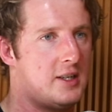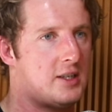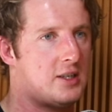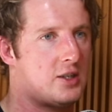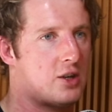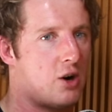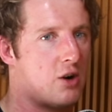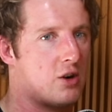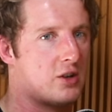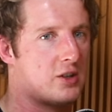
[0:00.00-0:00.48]

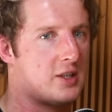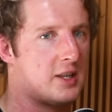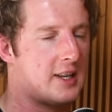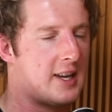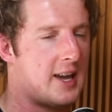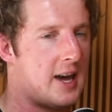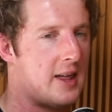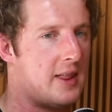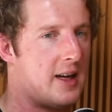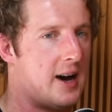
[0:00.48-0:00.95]
doc
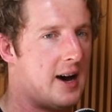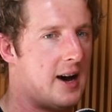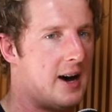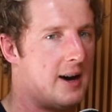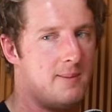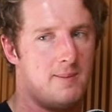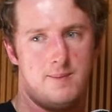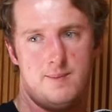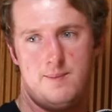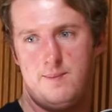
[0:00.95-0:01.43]

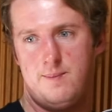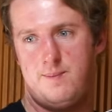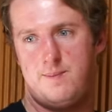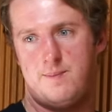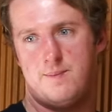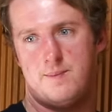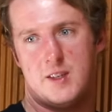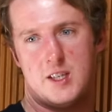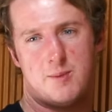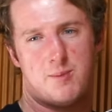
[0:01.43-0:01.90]
together
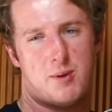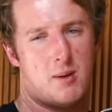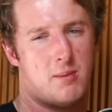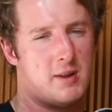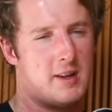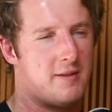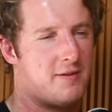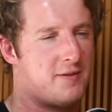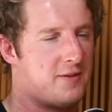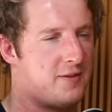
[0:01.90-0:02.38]
is
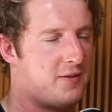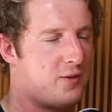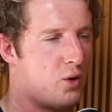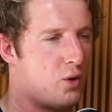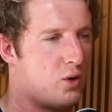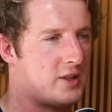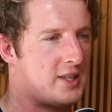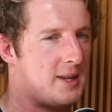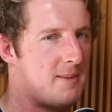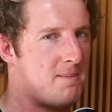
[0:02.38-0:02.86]
probably
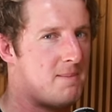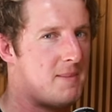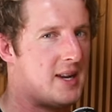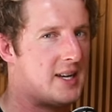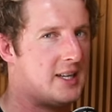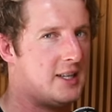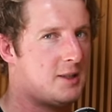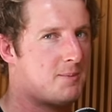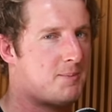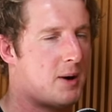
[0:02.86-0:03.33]
40
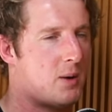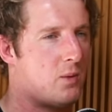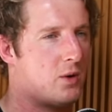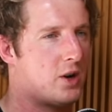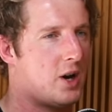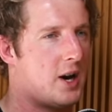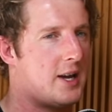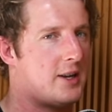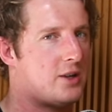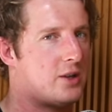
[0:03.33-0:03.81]
minutes. But
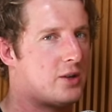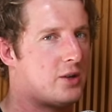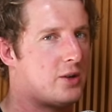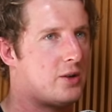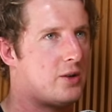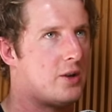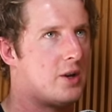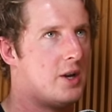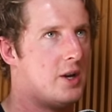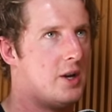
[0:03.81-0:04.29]
what I
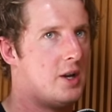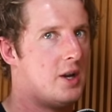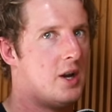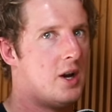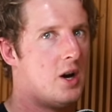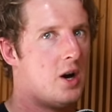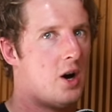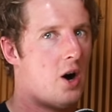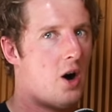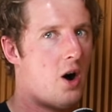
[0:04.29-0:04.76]
do
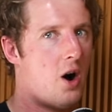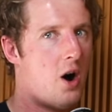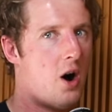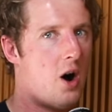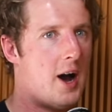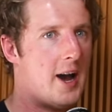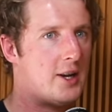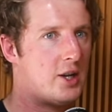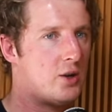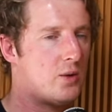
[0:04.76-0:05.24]

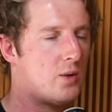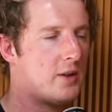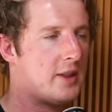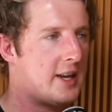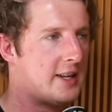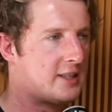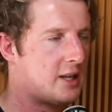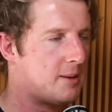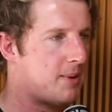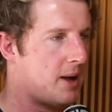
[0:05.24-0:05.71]
on
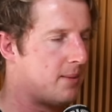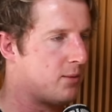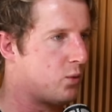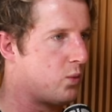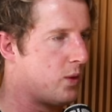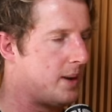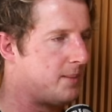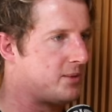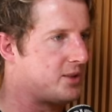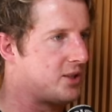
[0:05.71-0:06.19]
the SC
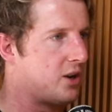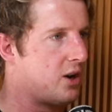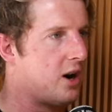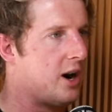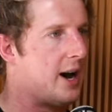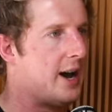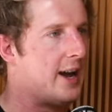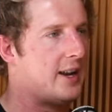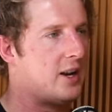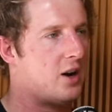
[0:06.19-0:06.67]
Playbook
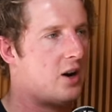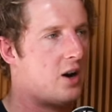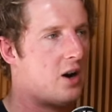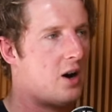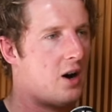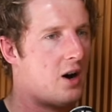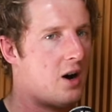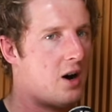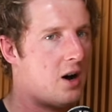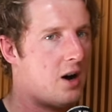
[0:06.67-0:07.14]
website,
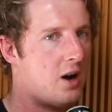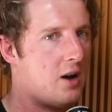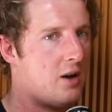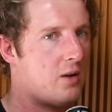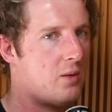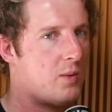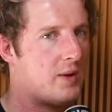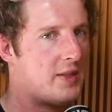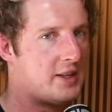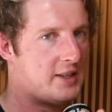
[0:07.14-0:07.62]

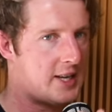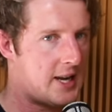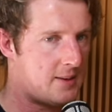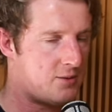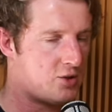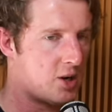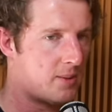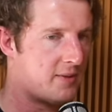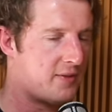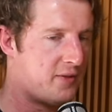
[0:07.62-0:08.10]
when the
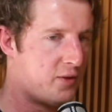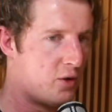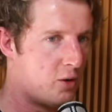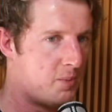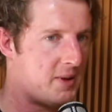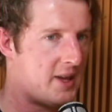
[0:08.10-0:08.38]
teams shop at 4